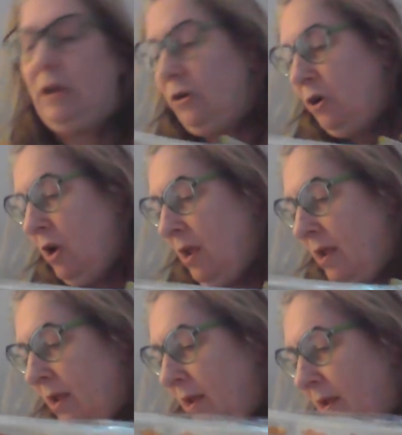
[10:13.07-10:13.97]
better
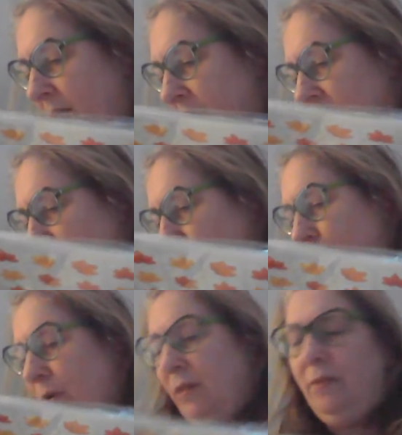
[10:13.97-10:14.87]
and
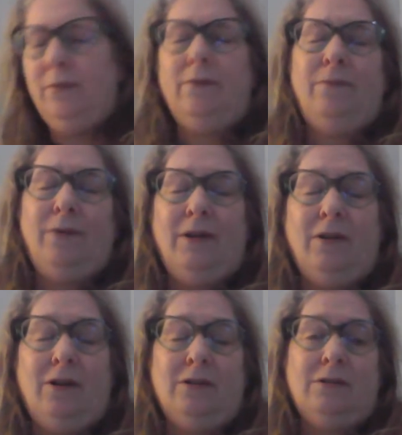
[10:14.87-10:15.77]
when when
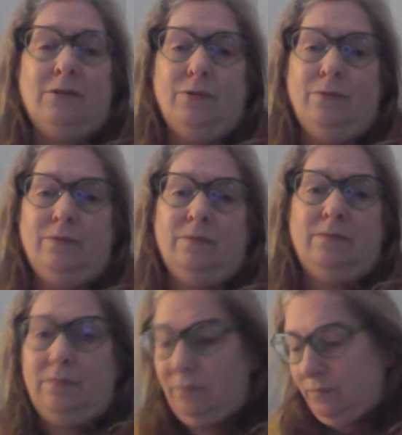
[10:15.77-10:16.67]
also
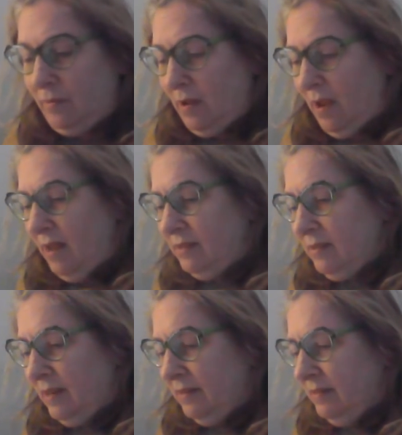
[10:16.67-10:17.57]
as
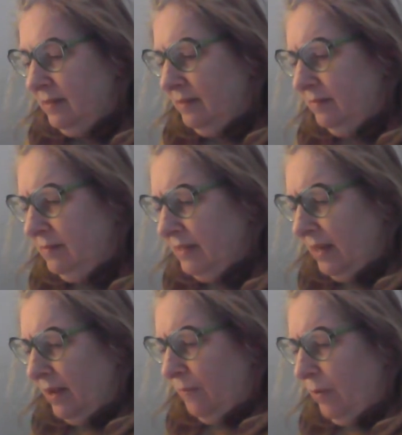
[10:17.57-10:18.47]
I
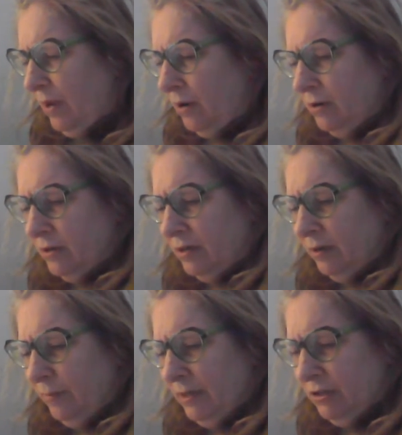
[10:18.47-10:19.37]
see it. We are going
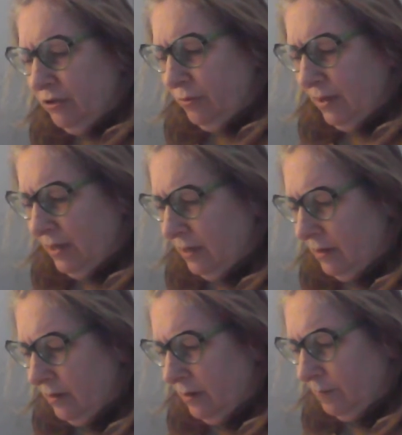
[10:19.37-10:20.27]
to be
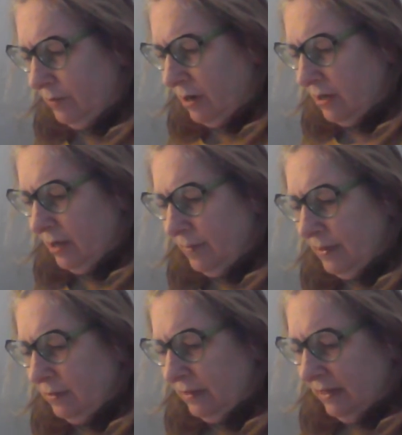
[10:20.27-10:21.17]
doing, um, talking
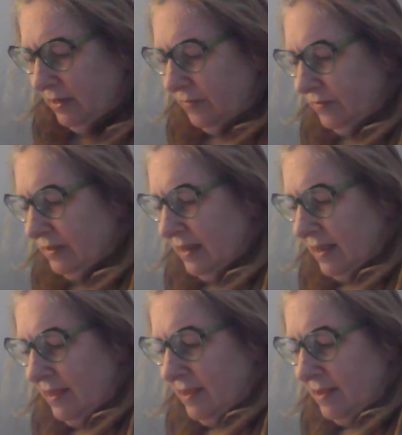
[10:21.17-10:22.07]
about leaves
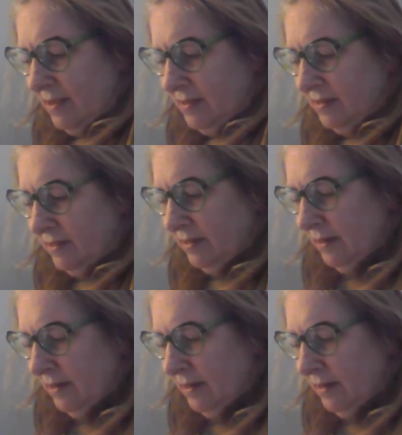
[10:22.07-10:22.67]
and